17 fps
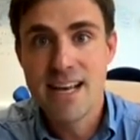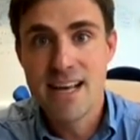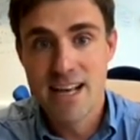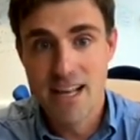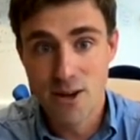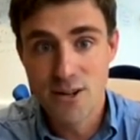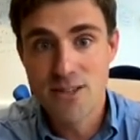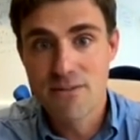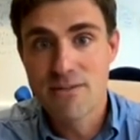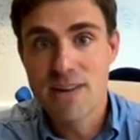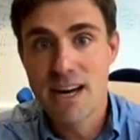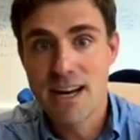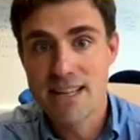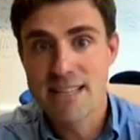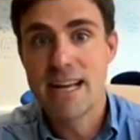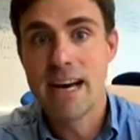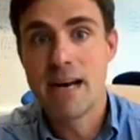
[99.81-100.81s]
A lot of
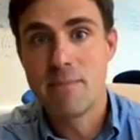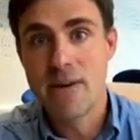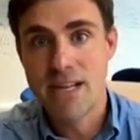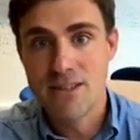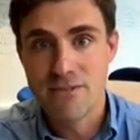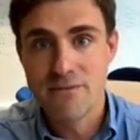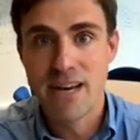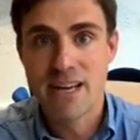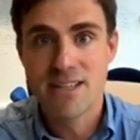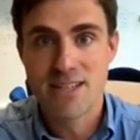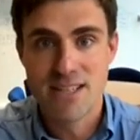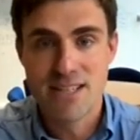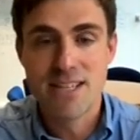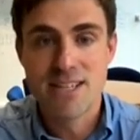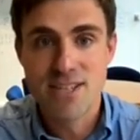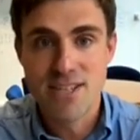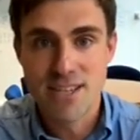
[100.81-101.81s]
cars are manufactured
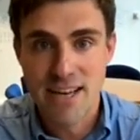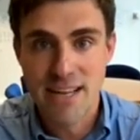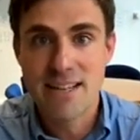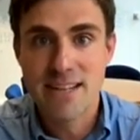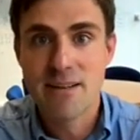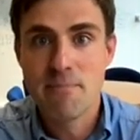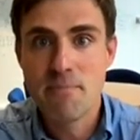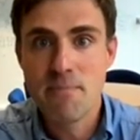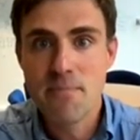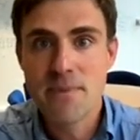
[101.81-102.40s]
in China.